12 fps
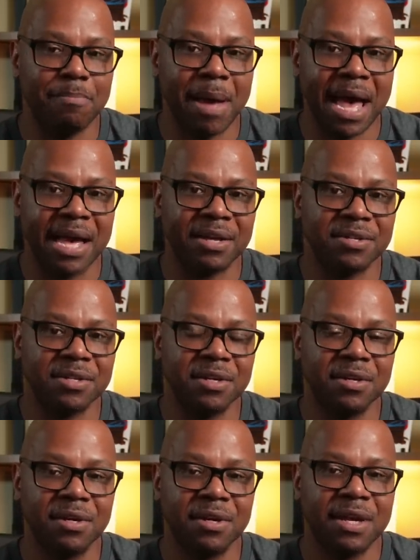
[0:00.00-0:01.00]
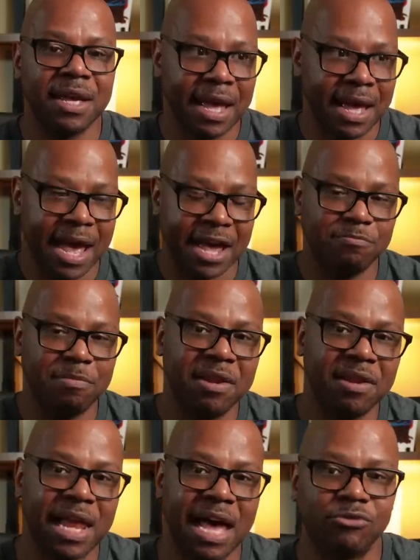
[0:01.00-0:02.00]
past has been in
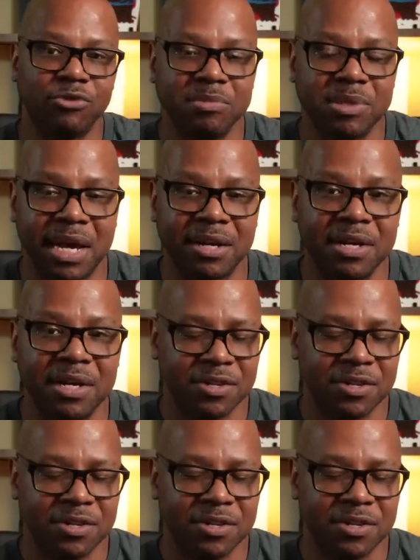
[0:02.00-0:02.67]
the live stream chats.